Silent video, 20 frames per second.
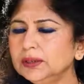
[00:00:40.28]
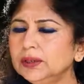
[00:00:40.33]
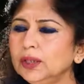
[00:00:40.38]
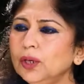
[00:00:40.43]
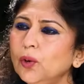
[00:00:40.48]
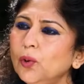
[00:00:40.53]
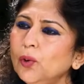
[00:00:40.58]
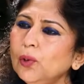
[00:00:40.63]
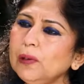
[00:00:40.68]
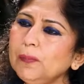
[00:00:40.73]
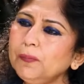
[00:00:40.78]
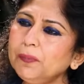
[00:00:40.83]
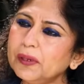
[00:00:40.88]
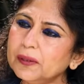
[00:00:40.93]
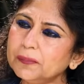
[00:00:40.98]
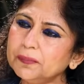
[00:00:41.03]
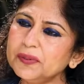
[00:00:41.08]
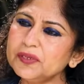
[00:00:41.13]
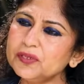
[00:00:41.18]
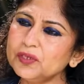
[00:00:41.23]
The whole
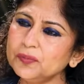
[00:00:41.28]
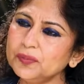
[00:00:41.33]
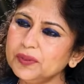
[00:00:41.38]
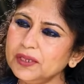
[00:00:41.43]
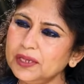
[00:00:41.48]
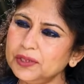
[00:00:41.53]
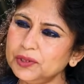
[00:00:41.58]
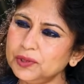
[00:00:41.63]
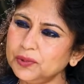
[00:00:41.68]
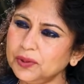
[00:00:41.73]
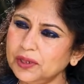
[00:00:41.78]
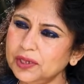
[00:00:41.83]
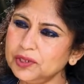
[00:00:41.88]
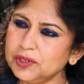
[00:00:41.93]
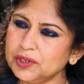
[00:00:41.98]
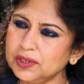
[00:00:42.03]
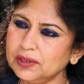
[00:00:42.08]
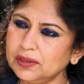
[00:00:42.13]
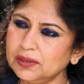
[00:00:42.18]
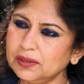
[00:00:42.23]
purpose of the
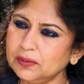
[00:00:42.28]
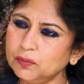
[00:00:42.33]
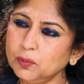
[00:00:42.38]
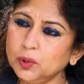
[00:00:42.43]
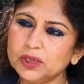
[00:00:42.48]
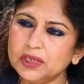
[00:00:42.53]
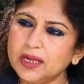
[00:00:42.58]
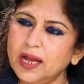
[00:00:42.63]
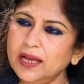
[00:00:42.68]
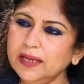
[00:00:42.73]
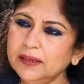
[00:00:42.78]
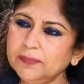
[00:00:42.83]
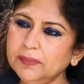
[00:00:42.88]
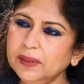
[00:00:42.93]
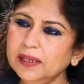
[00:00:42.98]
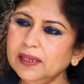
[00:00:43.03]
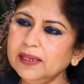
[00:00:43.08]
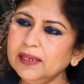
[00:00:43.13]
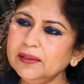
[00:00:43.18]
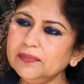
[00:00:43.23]
education, what I
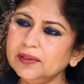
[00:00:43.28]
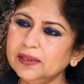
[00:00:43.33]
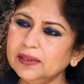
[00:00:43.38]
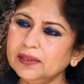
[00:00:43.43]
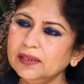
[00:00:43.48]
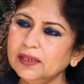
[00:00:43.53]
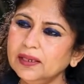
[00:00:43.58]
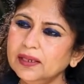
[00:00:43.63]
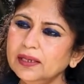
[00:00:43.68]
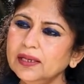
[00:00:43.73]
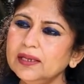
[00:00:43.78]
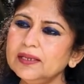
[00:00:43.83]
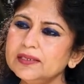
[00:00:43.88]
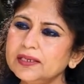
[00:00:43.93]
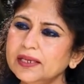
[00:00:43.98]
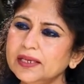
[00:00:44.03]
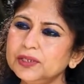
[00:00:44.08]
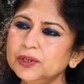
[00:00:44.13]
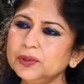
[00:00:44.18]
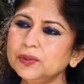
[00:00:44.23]
believe in,
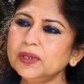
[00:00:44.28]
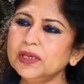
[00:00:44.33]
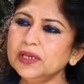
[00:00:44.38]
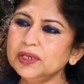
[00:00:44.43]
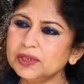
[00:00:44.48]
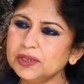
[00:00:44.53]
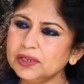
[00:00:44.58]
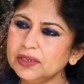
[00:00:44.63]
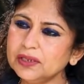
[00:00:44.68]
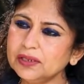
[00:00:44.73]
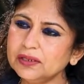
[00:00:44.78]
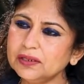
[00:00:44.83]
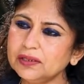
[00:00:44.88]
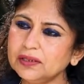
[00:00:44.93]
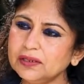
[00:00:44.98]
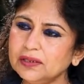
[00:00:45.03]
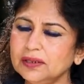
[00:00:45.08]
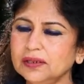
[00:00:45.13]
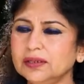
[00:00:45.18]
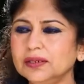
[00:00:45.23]
is education
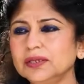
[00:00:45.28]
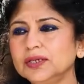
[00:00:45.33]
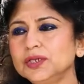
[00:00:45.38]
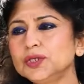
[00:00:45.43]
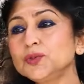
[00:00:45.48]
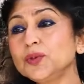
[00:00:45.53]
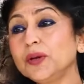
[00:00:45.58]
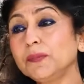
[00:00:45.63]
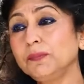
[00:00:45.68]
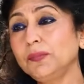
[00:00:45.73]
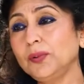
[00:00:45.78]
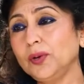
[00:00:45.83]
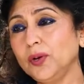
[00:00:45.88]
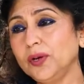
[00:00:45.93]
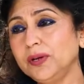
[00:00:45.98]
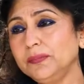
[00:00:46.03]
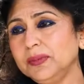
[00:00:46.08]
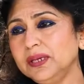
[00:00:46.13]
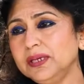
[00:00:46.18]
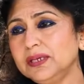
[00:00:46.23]
to
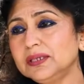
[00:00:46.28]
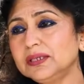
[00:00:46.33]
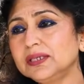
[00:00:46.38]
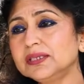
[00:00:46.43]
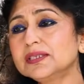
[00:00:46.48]
employment.